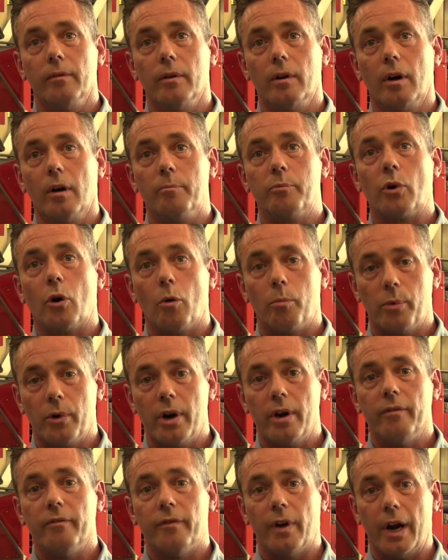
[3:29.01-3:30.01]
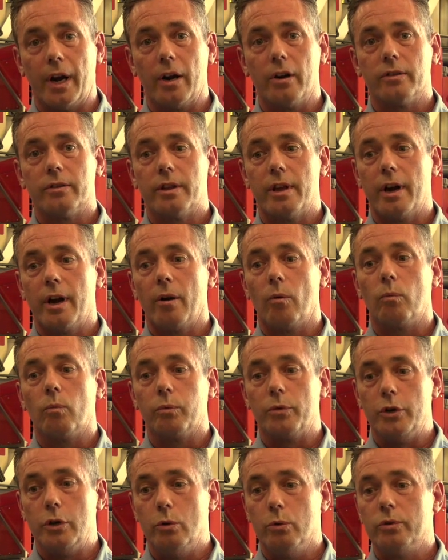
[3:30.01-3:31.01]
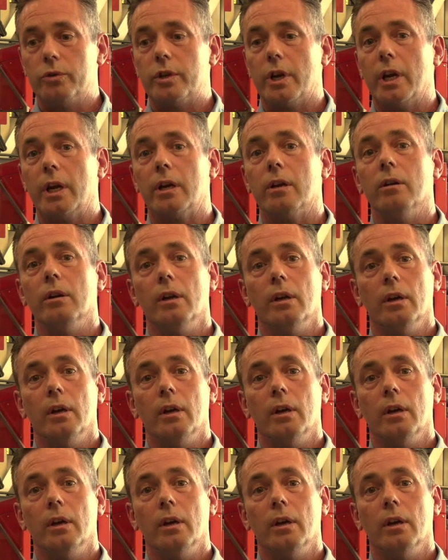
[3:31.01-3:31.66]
appropriate fires there using